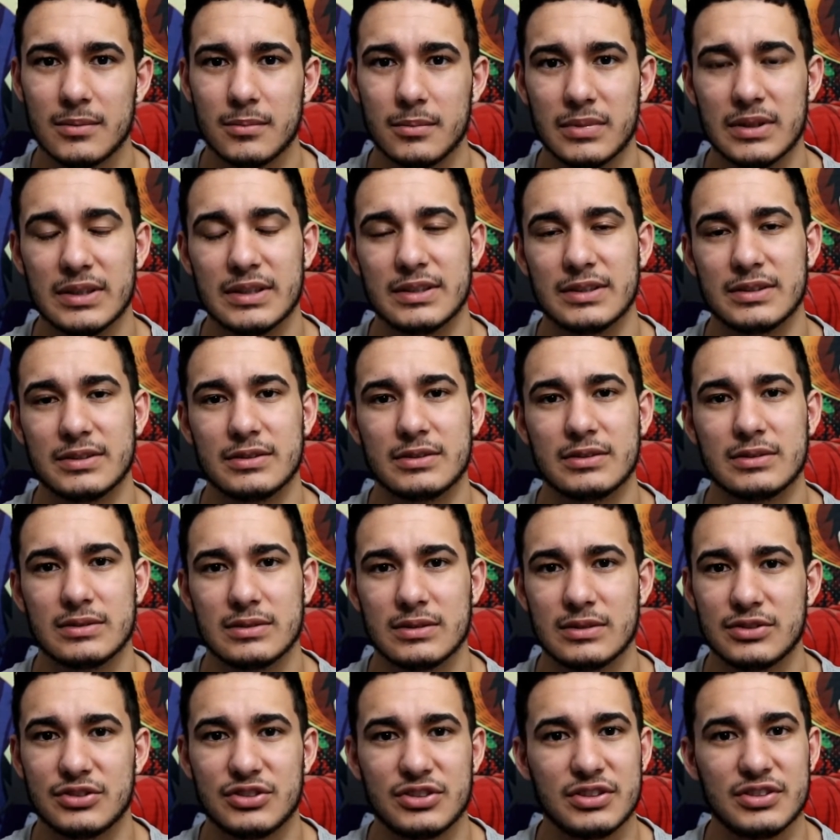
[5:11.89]
But
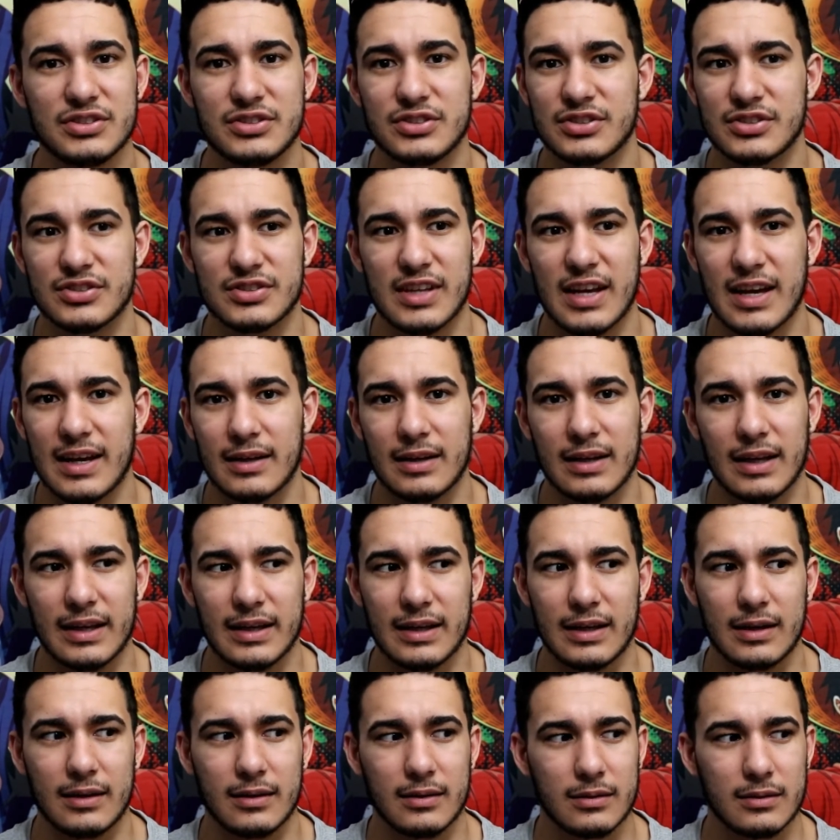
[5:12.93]
she's just
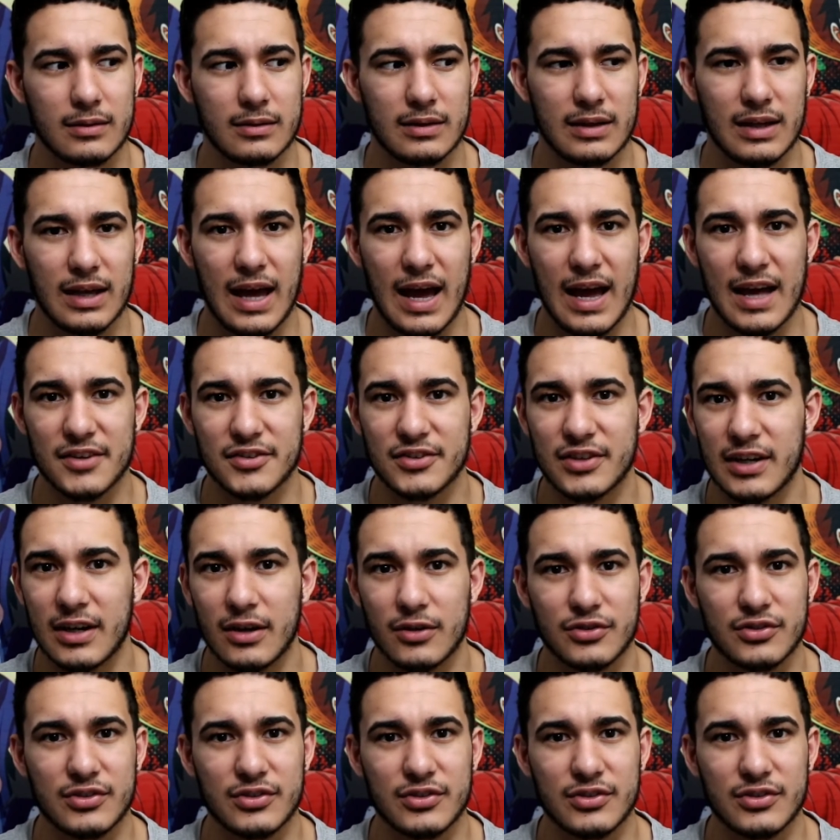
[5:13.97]
like agile.